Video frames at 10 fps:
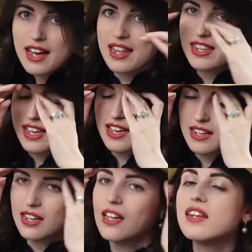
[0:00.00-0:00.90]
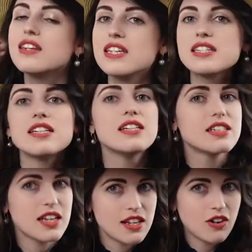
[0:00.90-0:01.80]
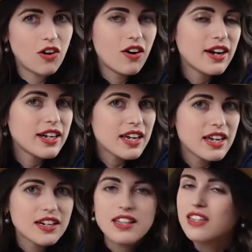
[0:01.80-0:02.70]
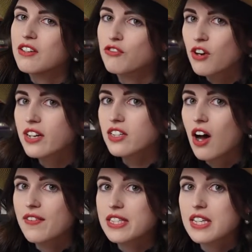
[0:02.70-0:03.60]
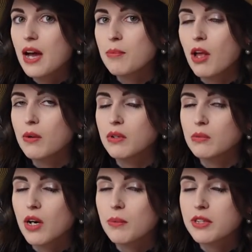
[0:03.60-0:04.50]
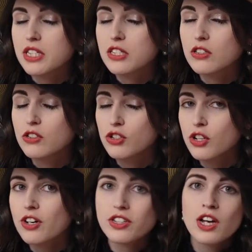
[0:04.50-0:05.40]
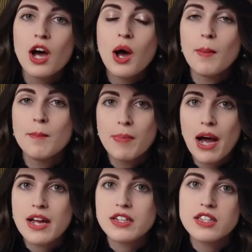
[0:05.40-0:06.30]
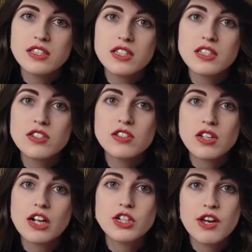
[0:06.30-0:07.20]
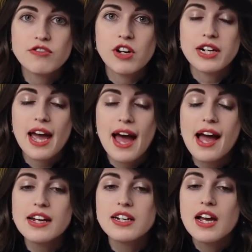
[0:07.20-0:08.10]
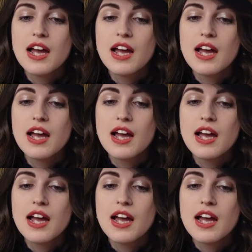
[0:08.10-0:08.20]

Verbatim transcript: And then this is it on in the front. Obviously, I probably wouldn't wear it with this shirt, but this is such a fun hat.